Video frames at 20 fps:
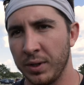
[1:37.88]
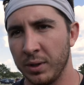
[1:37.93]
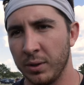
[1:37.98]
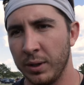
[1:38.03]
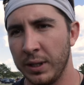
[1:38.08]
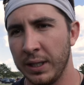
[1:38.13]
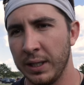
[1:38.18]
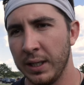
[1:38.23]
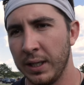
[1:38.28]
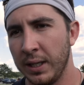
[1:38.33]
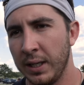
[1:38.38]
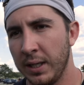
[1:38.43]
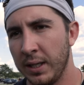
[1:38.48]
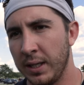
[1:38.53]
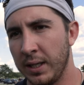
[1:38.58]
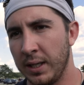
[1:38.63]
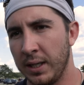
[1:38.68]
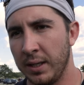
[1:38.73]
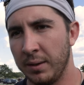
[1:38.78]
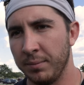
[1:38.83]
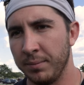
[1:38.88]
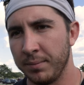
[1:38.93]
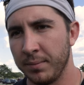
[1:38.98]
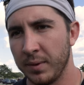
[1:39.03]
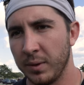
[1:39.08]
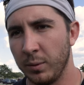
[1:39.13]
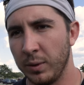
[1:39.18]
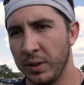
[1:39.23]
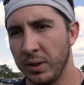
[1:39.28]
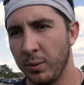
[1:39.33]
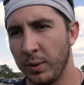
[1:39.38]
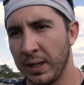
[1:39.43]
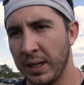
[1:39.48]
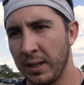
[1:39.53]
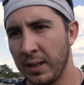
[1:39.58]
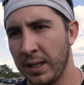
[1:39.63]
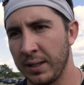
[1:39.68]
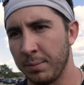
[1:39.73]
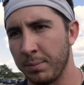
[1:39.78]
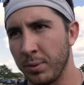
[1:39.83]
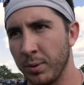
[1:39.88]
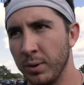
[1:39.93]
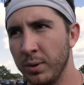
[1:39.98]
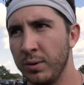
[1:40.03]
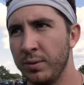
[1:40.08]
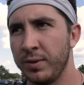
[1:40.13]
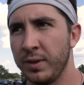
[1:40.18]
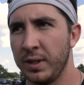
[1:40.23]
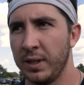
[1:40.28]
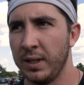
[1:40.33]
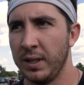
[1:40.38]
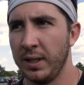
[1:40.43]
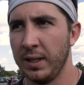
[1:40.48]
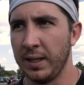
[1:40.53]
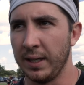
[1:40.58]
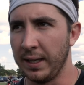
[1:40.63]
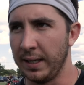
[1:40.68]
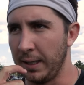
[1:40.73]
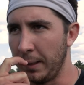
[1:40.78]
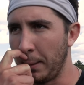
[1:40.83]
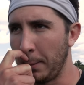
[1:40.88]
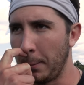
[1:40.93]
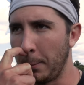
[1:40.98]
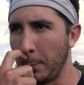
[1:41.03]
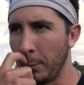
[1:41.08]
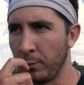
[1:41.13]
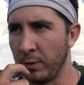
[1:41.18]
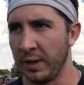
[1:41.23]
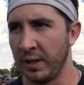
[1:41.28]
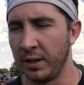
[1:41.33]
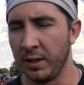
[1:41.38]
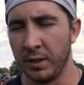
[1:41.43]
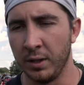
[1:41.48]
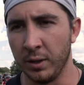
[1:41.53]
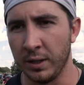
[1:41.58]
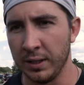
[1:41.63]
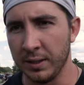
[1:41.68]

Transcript: doing it. We know we got a lot to prove, and we're ready to do